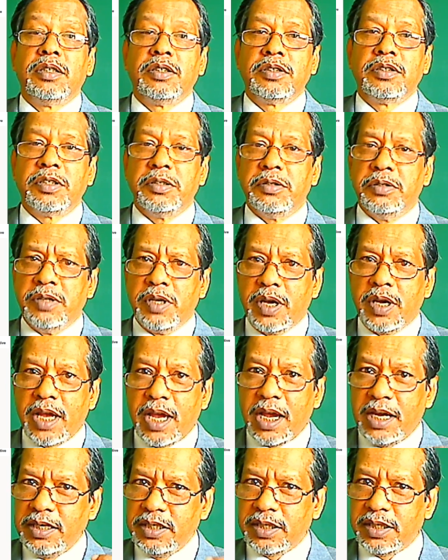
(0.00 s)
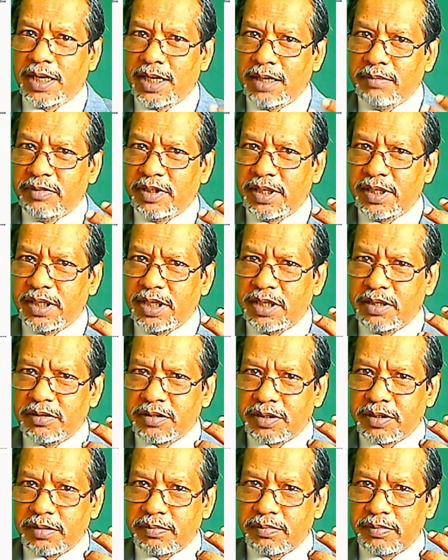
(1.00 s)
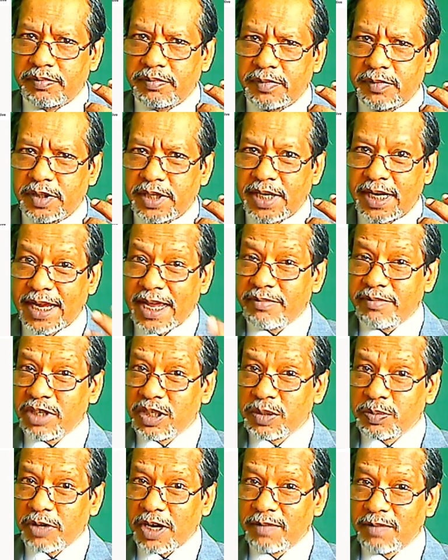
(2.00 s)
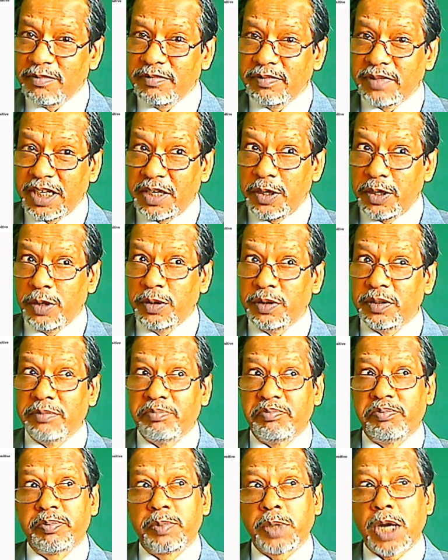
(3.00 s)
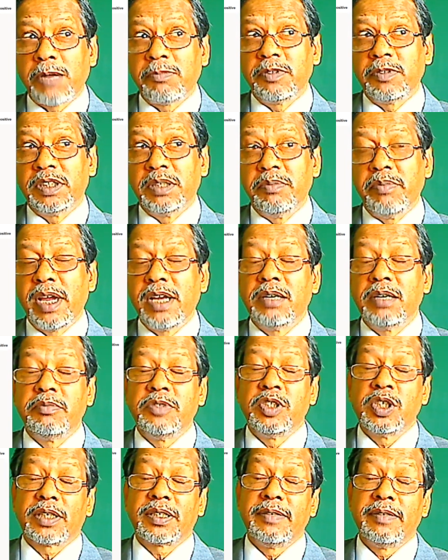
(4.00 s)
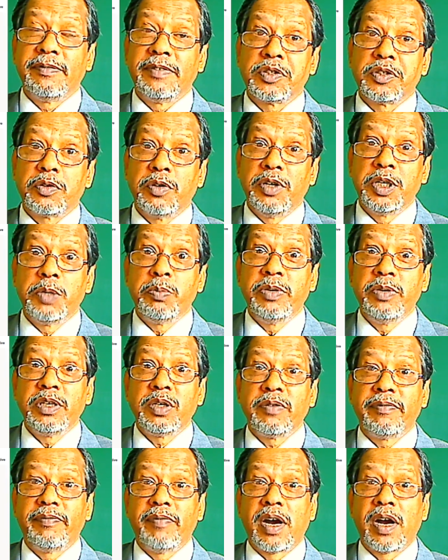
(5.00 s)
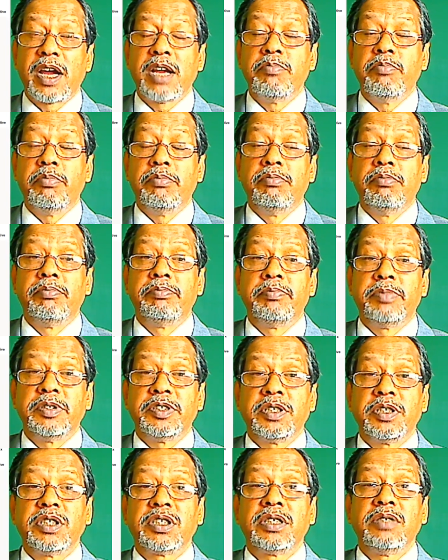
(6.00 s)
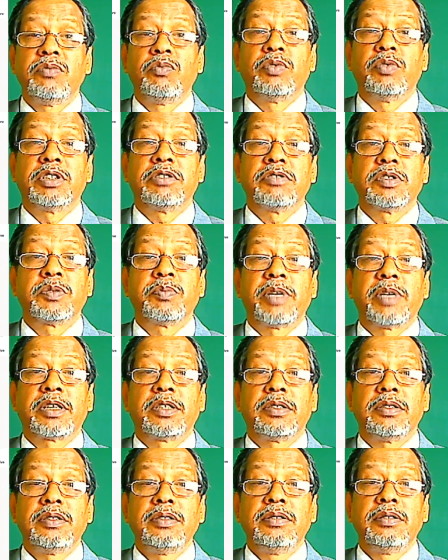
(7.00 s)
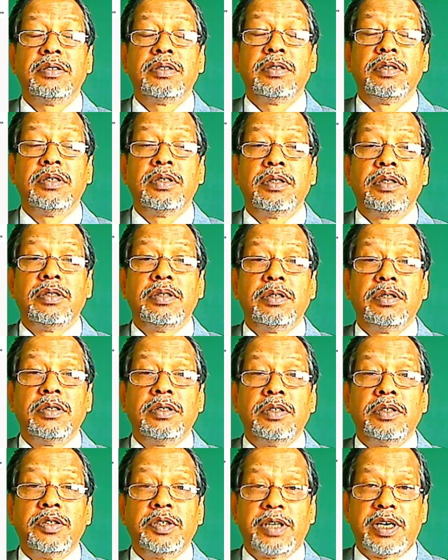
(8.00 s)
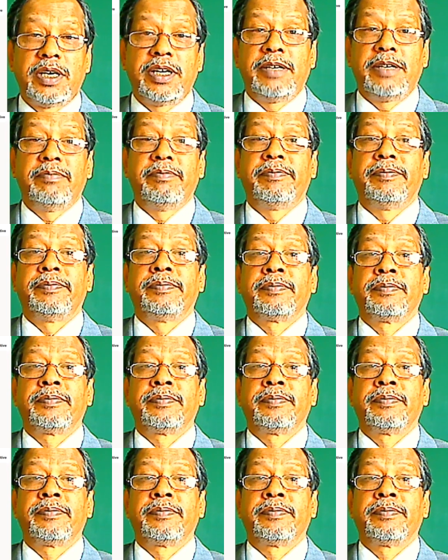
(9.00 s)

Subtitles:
So anytime there's a dynamics problem, they know probably the main objective is going to be to find position with respect to time.